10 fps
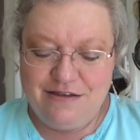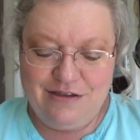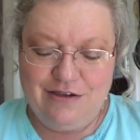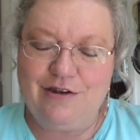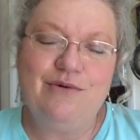
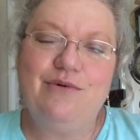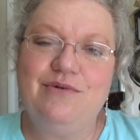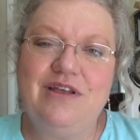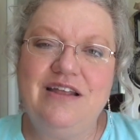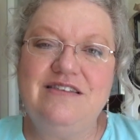you know,
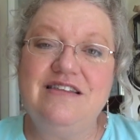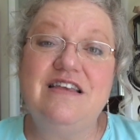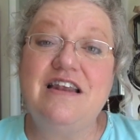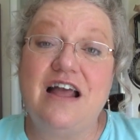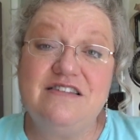it's a
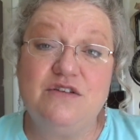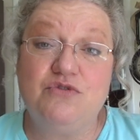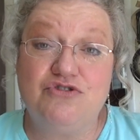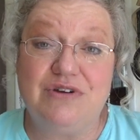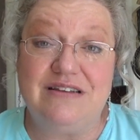nice little
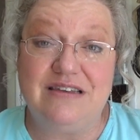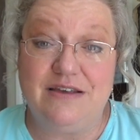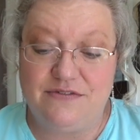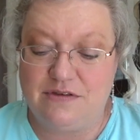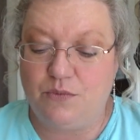treat to
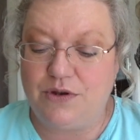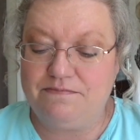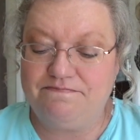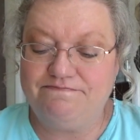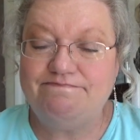give someone.
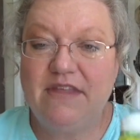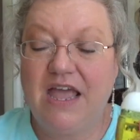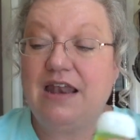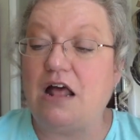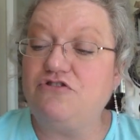
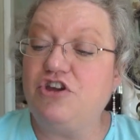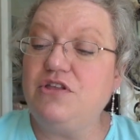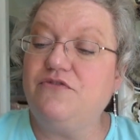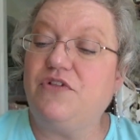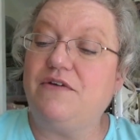And I'll show you
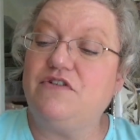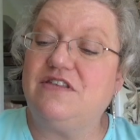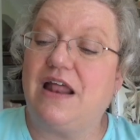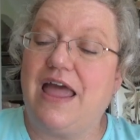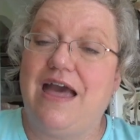the flavors
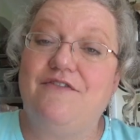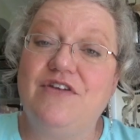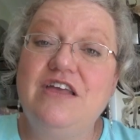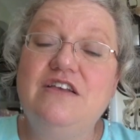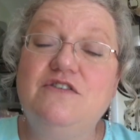that I have.
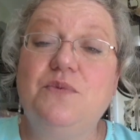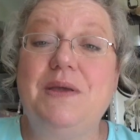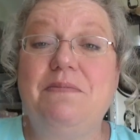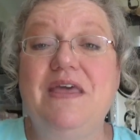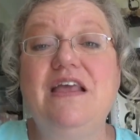
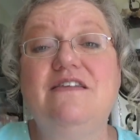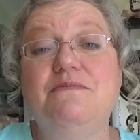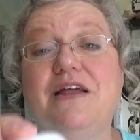Sweet pea is my